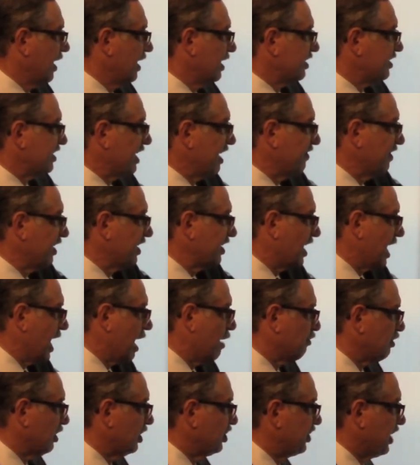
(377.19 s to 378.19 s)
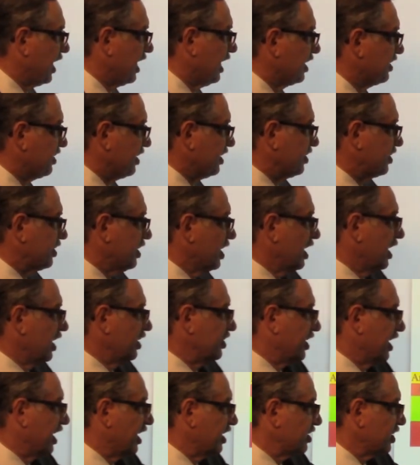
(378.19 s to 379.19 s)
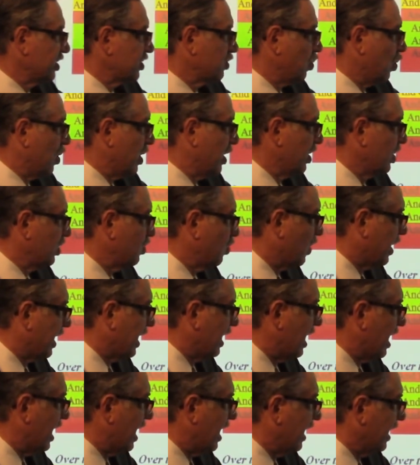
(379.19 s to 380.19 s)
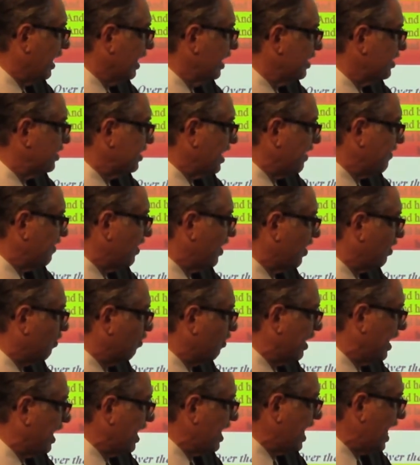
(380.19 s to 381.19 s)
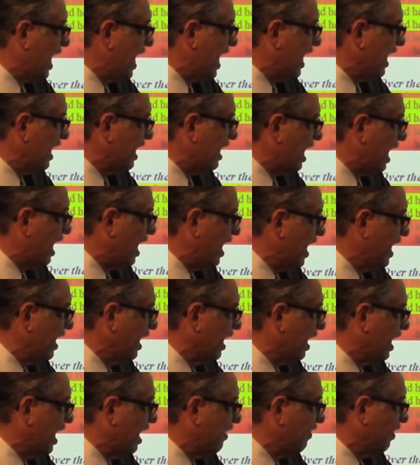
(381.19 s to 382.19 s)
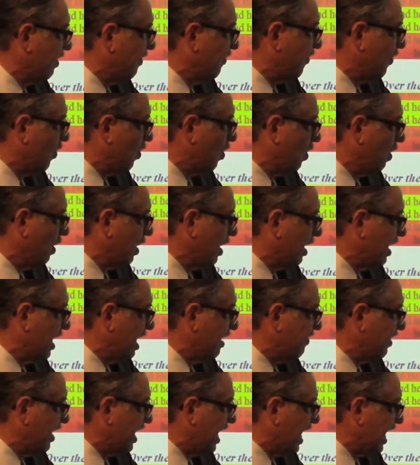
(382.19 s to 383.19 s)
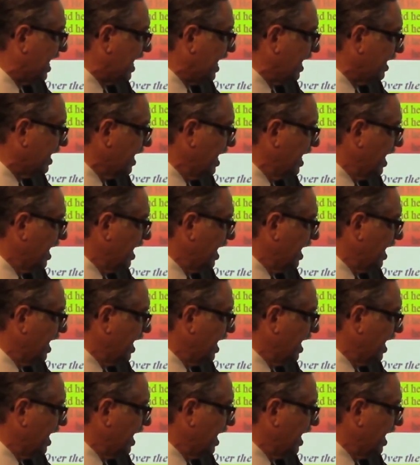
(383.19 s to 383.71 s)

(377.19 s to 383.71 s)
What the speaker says: 7 times in Genesis. Genesis 1:29, 7:3, 8:9, 11:4, 11:8,